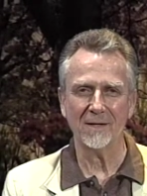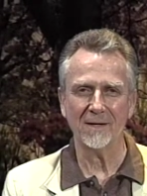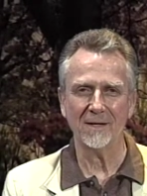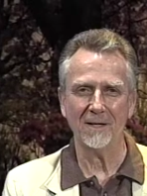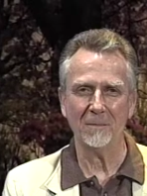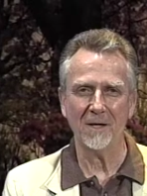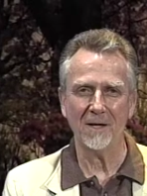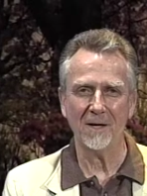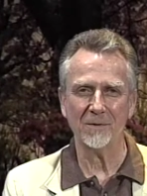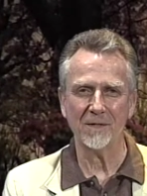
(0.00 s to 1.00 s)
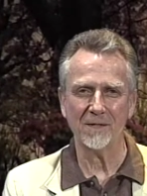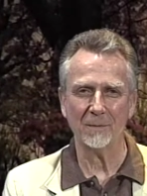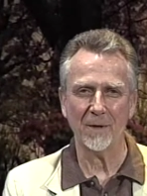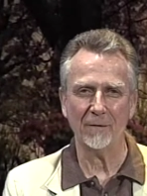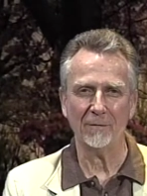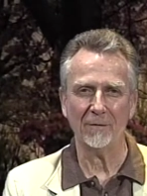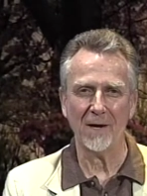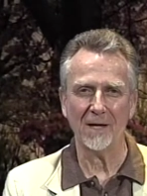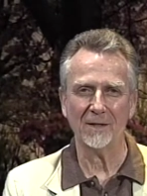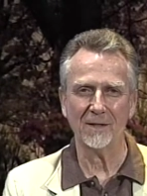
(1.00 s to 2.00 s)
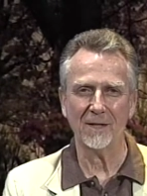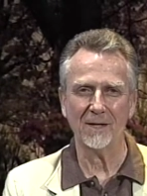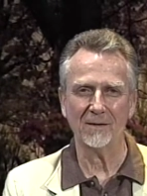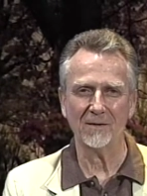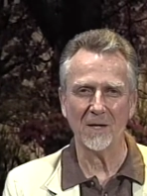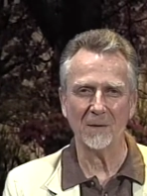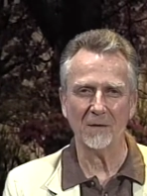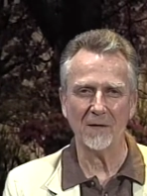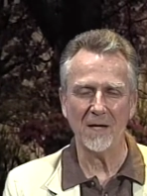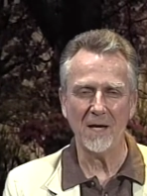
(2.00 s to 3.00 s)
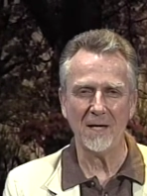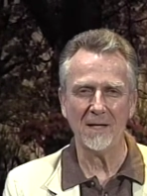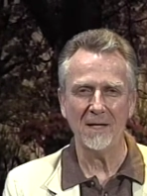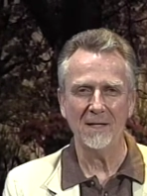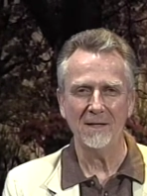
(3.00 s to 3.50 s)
and he becomes, as a matter of fact, something of a hit.